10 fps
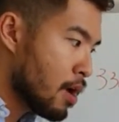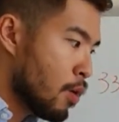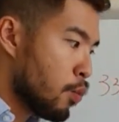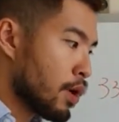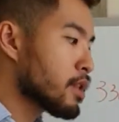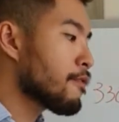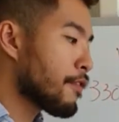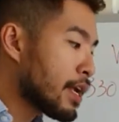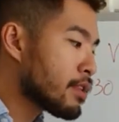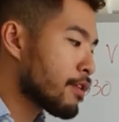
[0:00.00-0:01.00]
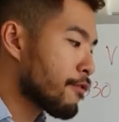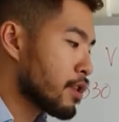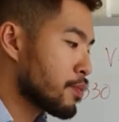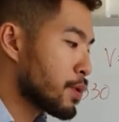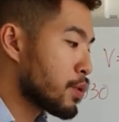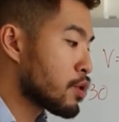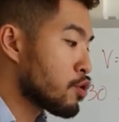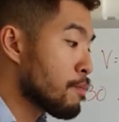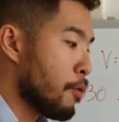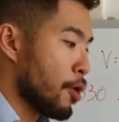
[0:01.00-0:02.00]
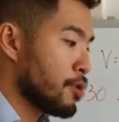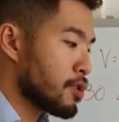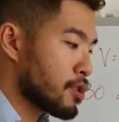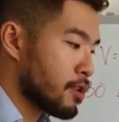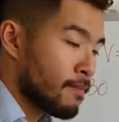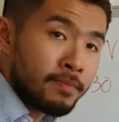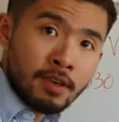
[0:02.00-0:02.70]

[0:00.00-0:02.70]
what is the phase difference between 2 points